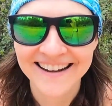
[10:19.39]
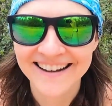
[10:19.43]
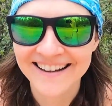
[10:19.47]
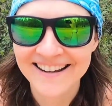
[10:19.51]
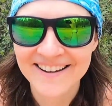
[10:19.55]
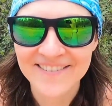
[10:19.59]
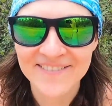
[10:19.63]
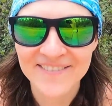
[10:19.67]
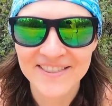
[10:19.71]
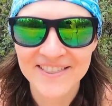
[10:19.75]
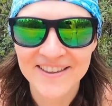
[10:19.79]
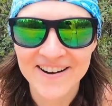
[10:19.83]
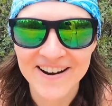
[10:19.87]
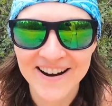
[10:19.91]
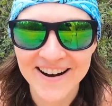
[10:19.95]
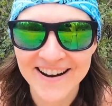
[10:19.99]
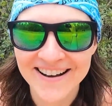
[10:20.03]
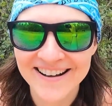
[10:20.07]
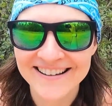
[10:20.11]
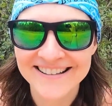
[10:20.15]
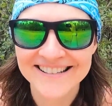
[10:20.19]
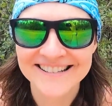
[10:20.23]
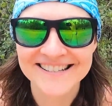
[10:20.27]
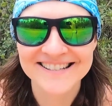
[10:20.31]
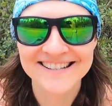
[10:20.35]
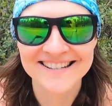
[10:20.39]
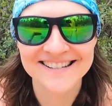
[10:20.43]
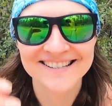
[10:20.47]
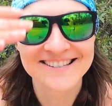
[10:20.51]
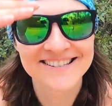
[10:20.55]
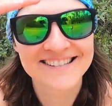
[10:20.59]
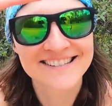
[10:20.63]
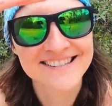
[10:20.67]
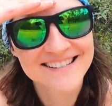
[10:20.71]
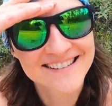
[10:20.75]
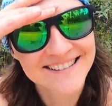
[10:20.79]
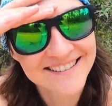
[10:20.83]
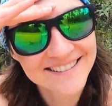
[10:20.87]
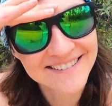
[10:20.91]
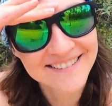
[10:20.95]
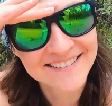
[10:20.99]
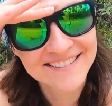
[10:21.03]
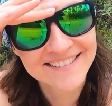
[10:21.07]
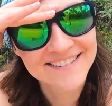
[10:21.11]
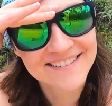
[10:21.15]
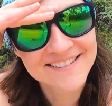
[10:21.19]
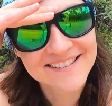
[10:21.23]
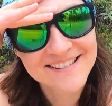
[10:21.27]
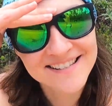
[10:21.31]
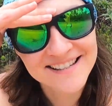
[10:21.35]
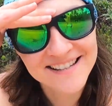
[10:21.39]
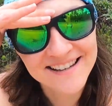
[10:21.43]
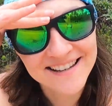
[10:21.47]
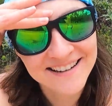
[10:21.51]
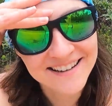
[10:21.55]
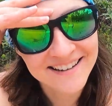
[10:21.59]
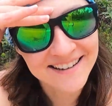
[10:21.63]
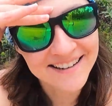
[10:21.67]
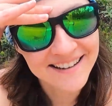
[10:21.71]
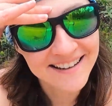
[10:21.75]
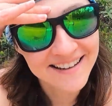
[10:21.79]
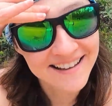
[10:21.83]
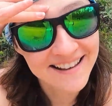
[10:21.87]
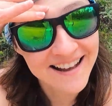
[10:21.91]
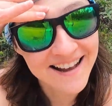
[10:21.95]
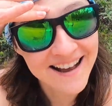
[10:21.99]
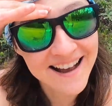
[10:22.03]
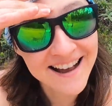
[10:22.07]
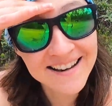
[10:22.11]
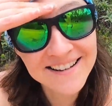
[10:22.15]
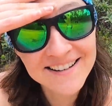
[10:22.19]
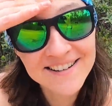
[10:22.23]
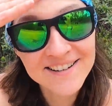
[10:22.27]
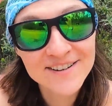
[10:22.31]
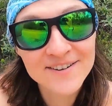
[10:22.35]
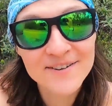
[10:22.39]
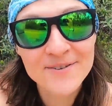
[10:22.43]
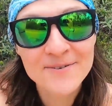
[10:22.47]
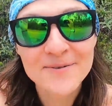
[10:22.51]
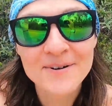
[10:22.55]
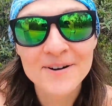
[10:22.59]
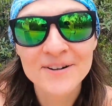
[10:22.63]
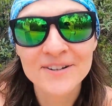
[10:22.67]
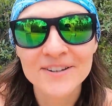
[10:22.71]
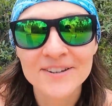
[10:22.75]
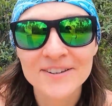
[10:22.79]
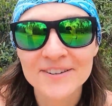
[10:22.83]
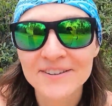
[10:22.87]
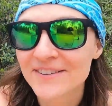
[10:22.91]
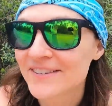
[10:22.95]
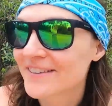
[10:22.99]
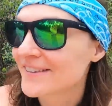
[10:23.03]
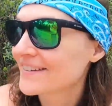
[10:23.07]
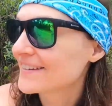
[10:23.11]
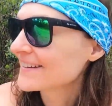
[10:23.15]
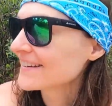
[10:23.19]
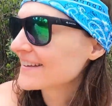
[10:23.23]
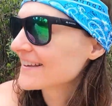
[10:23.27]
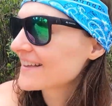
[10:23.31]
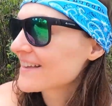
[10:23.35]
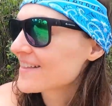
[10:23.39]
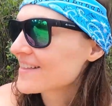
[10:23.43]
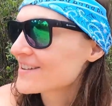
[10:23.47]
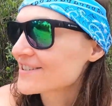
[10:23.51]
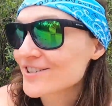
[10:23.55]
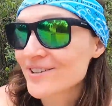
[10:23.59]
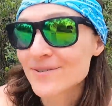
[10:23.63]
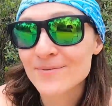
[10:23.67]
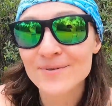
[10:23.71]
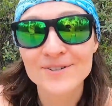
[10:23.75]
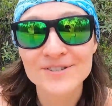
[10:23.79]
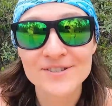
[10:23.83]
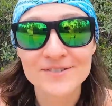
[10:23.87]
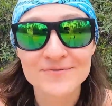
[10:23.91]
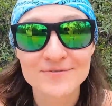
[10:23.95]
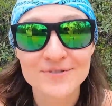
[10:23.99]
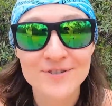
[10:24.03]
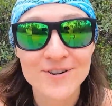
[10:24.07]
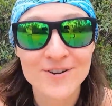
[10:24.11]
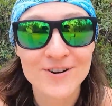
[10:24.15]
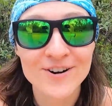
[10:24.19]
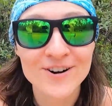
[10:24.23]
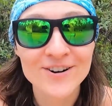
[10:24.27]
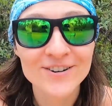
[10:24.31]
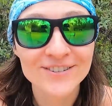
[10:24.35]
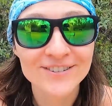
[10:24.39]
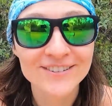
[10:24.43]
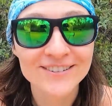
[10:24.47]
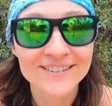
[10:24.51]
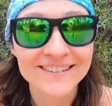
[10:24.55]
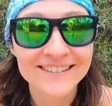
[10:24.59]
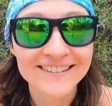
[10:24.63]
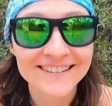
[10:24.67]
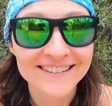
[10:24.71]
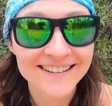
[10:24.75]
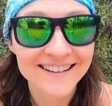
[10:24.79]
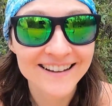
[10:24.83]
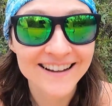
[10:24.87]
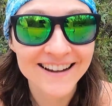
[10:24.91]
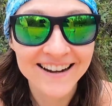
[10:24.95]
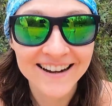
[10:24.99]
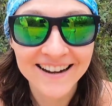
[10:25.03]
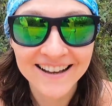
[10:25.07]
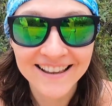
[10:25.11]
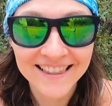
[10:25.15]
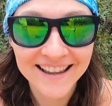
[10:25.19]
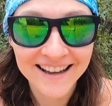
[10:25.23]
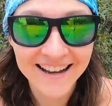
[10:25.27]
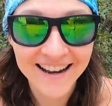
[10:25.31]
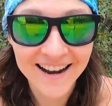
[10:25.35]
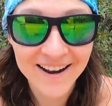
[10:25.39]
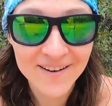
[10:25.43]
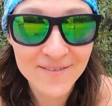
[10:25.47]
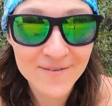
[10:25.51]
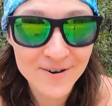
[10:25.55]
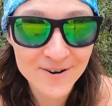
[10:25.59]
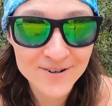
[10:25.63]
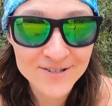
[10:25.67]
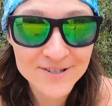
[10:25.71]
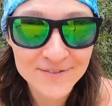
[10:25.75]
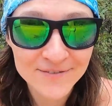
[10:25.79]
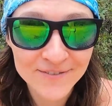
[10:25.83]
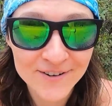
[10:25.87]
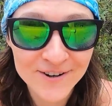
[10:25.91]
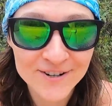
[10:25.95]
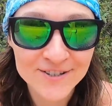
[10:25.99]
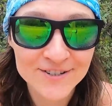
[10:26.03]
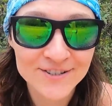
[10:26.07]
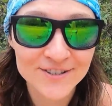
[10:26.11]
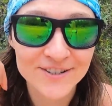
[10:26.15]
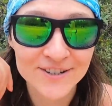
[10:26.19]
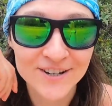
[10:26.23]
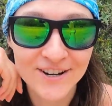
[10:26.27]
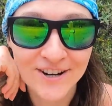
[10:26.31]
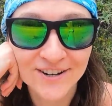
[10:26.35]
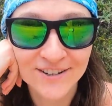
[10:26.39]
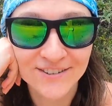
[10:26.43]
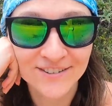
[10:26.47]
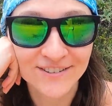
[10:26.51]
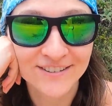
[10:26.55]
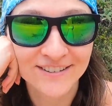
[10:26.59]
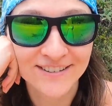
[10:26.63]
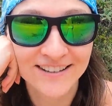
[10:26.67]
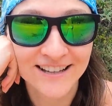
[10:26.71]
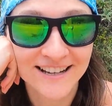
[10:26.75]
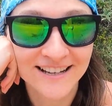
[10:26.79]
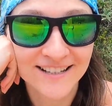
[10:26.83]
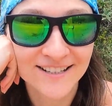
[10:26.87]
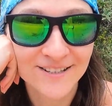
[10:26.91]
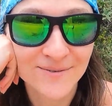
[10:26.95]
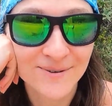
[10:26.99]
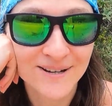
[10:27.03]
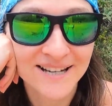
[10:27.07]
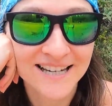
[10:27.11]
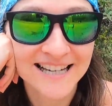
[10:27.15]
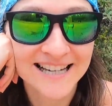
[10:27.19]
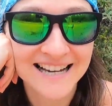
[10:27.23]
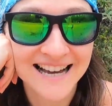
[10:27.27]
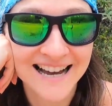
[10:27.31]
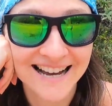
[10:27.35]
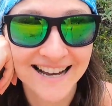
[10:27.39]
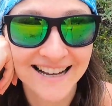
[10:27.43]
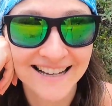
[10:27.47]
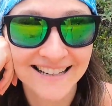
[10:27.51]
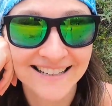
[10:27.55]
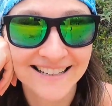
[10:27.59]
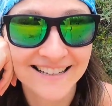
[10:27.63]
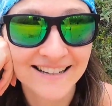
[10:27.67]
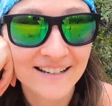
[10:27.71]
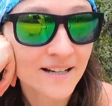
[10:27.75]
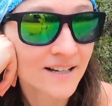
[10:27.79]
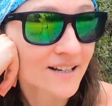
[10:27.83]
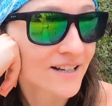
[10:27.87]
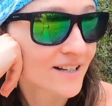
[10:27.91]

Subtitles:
even now it's just, oh dear. And you know what? She wasn't wrong. Like, I was far too young, like 29,